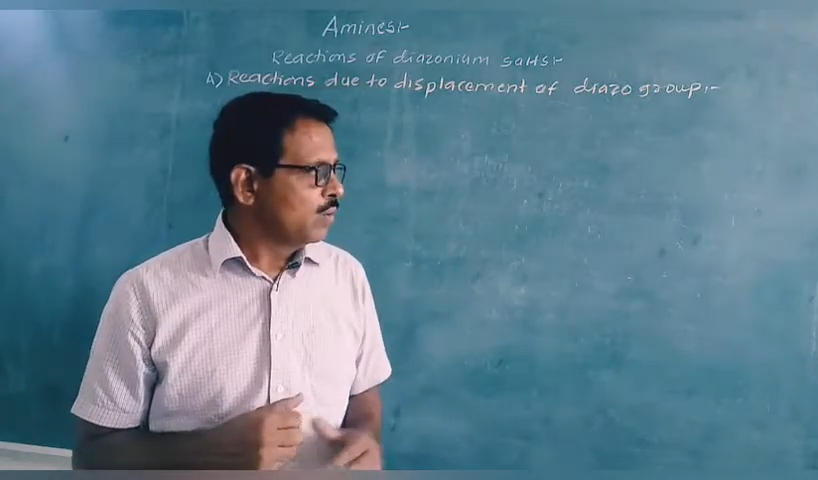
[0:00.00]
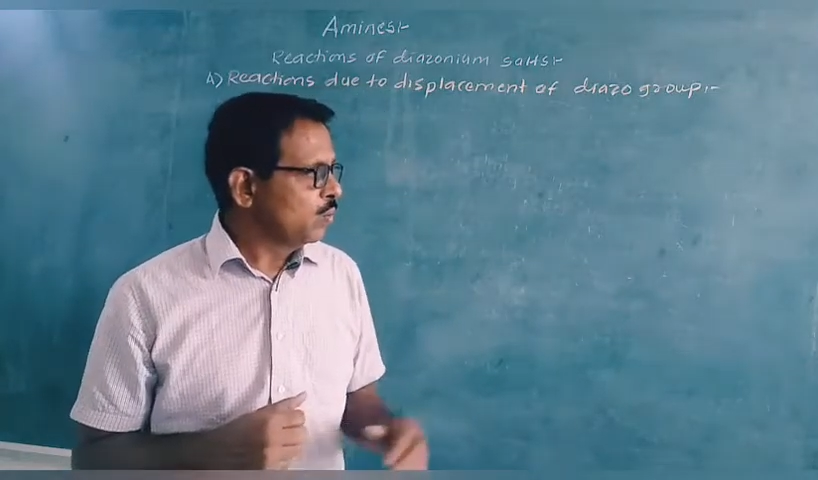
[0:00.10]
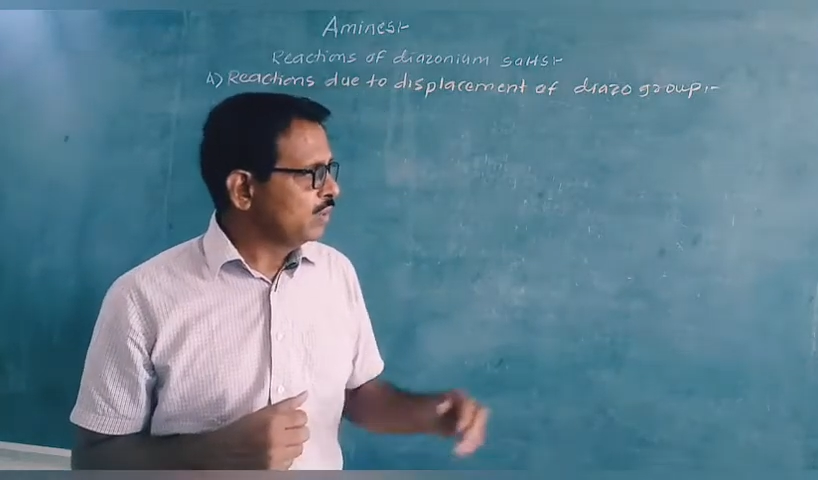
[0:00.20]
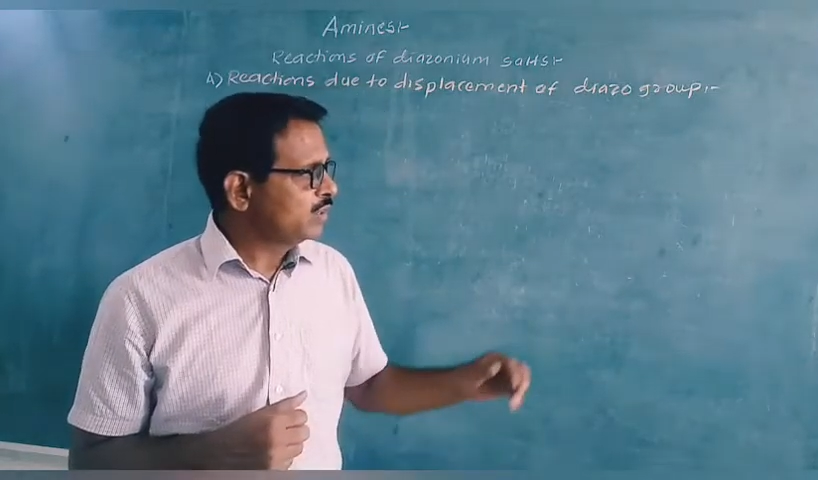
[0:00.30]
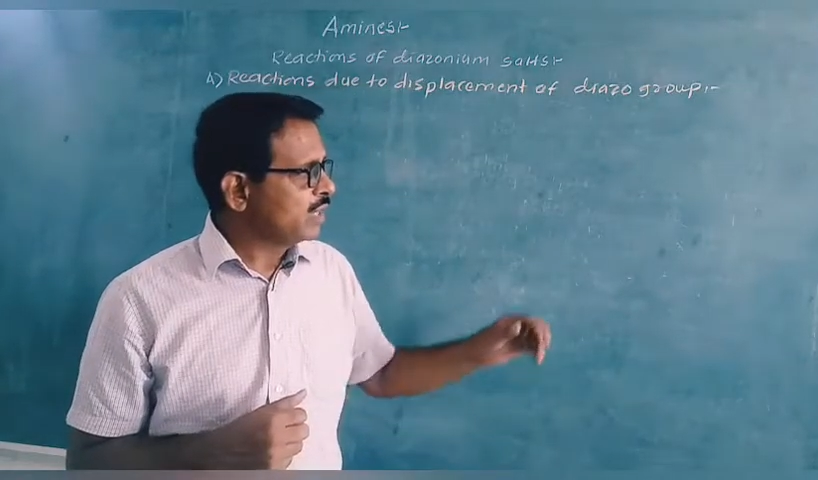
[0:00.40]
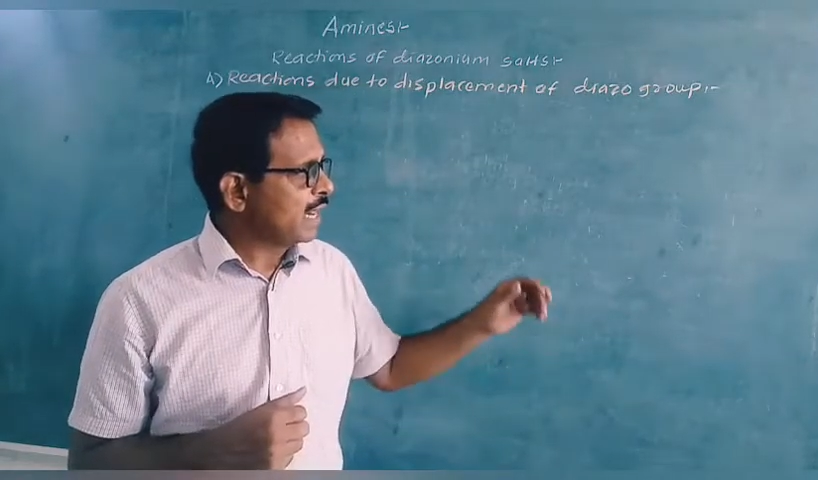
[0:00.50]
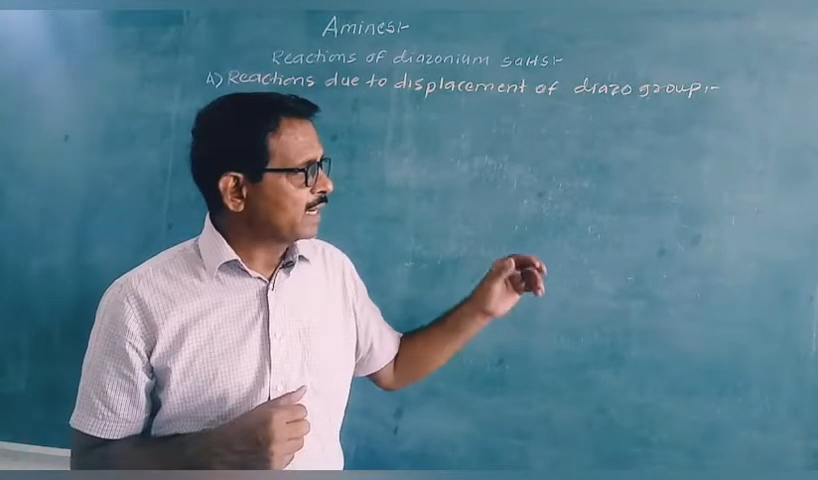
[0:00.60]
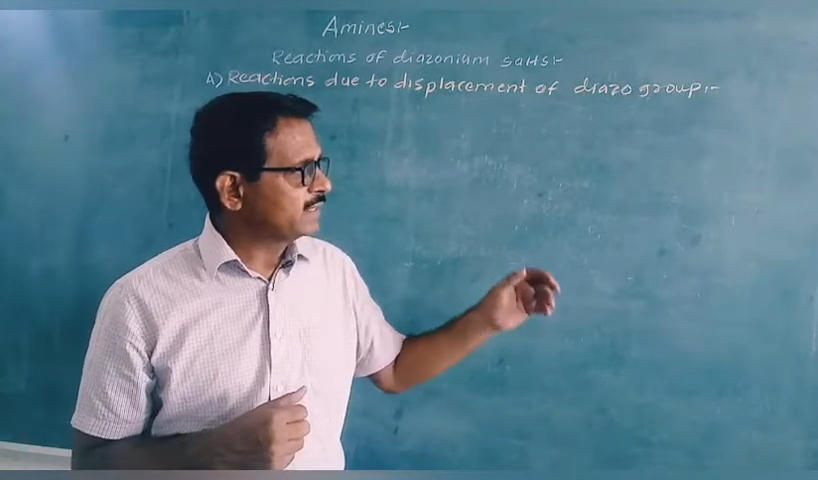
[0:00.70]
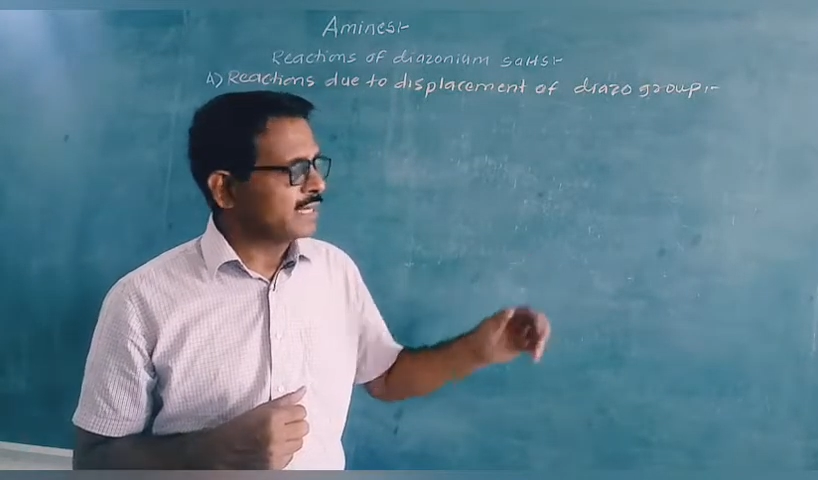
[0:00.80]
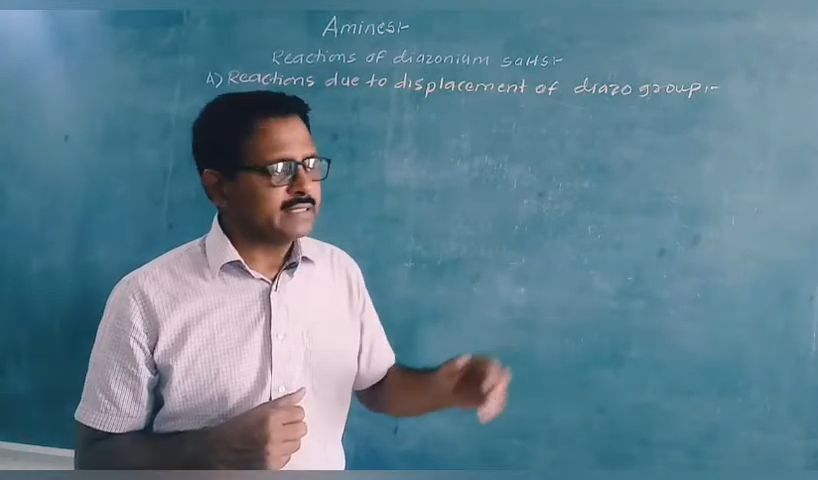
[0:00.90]
with
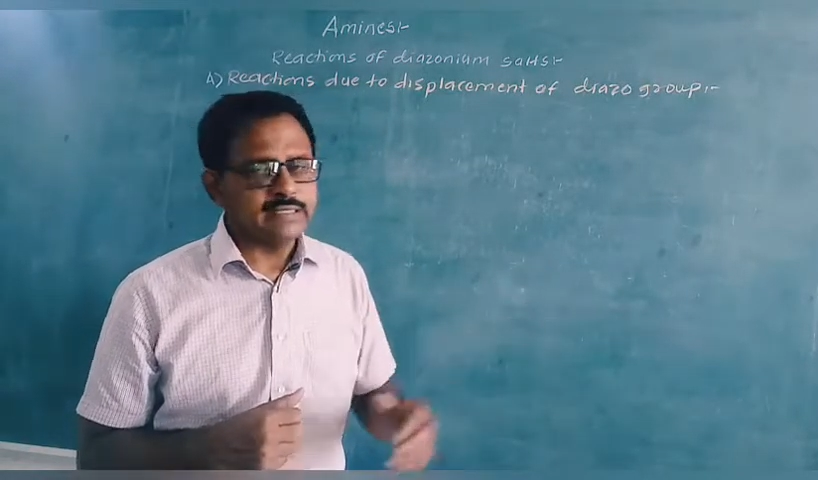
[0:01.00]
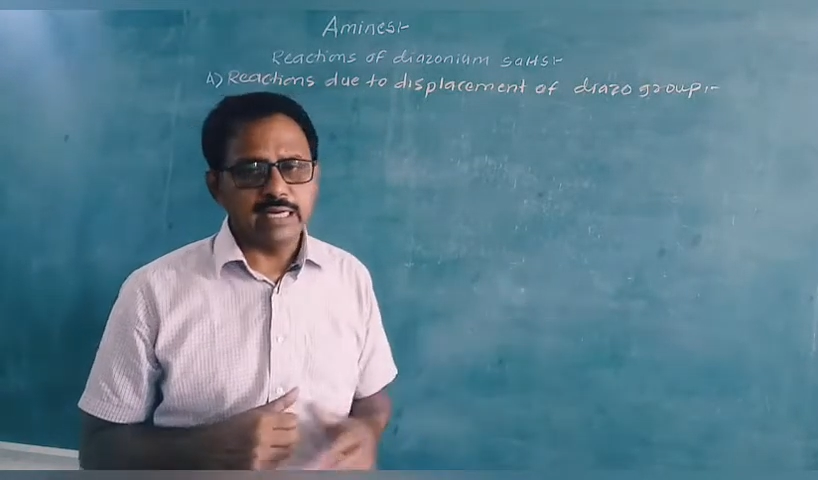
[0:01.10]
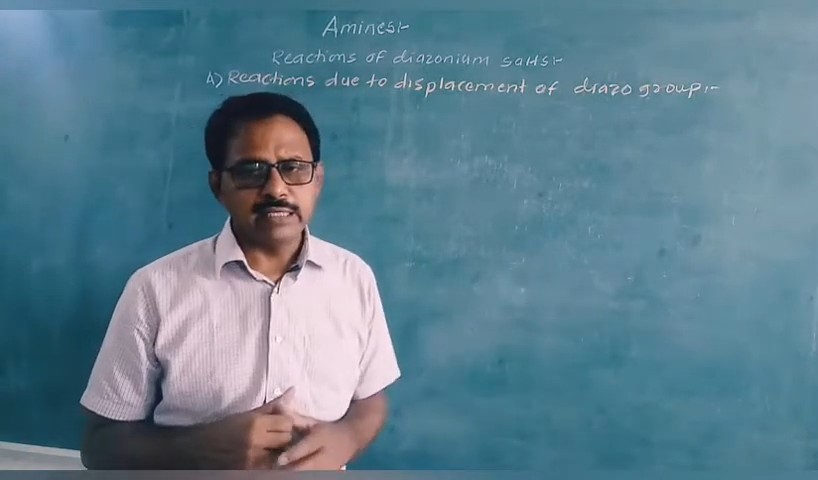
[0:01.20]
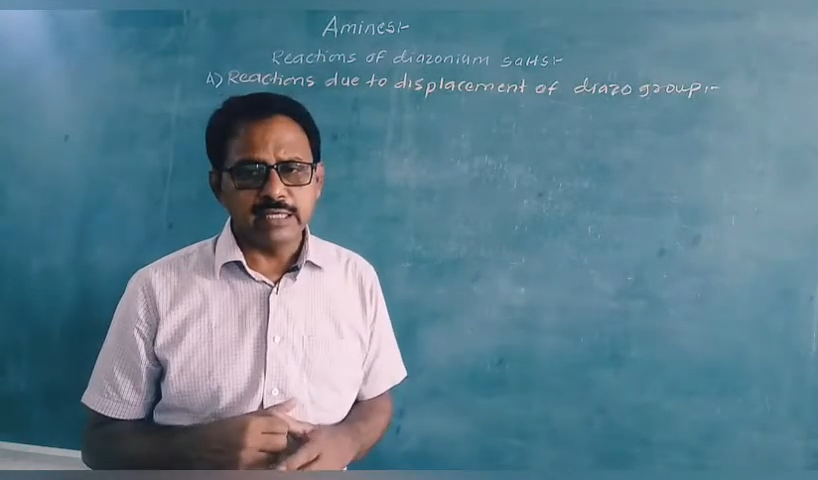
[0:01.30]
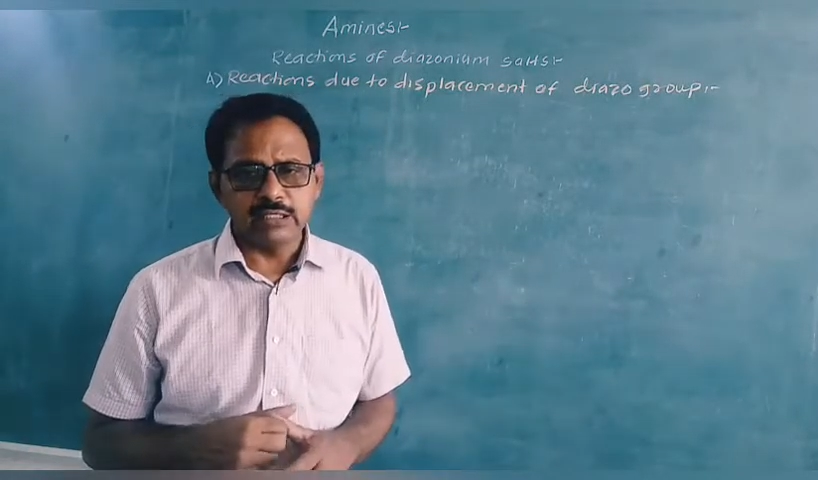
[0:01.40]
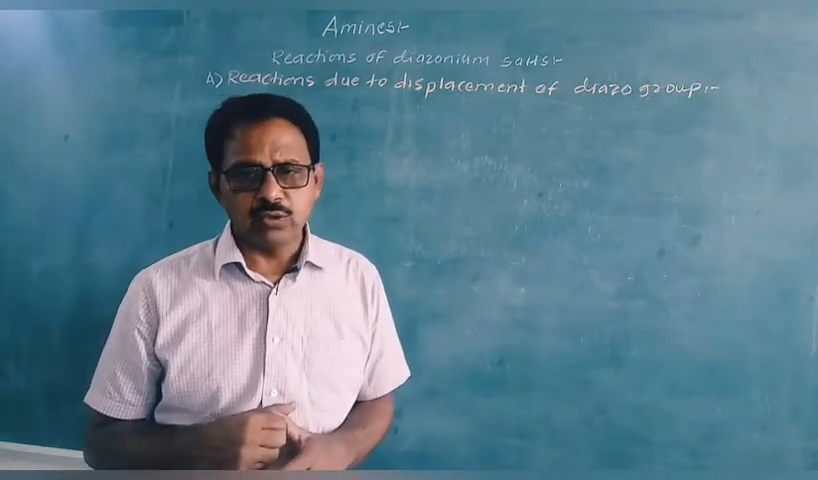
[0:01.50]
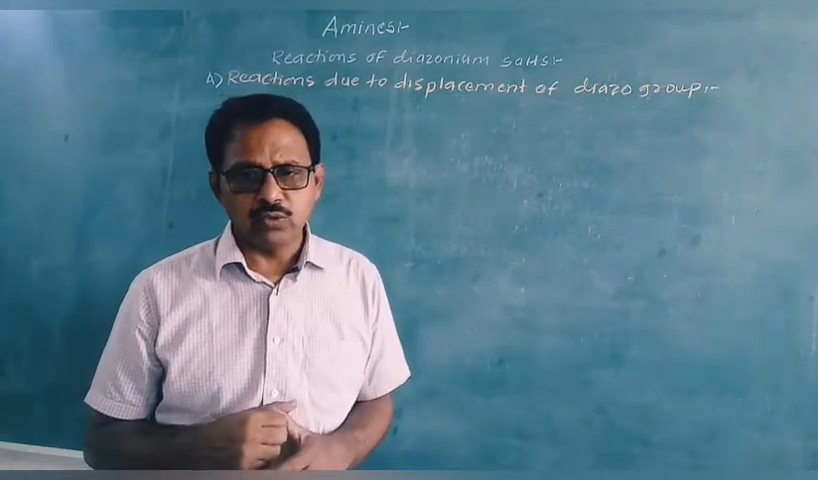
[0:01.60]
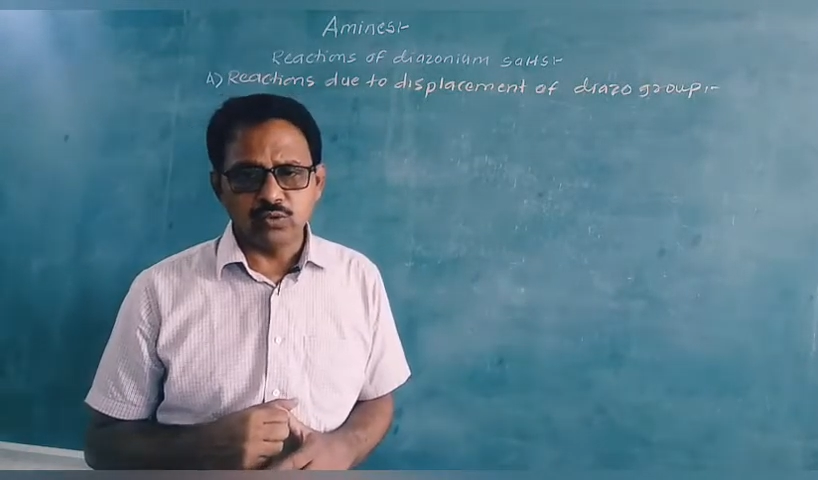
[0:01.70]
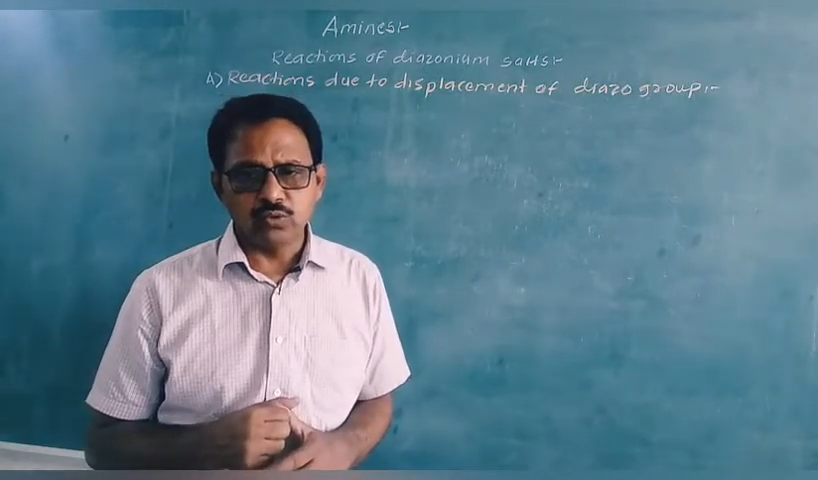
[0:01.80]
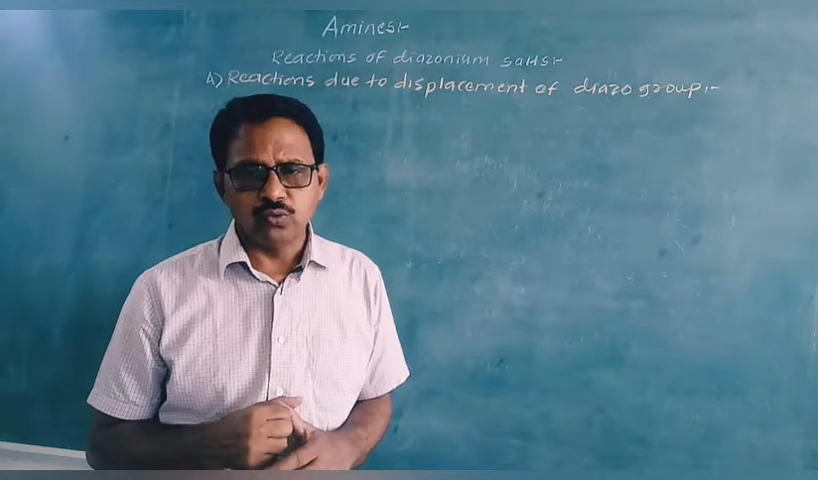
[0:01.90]
nitrous acid, that is HNO2.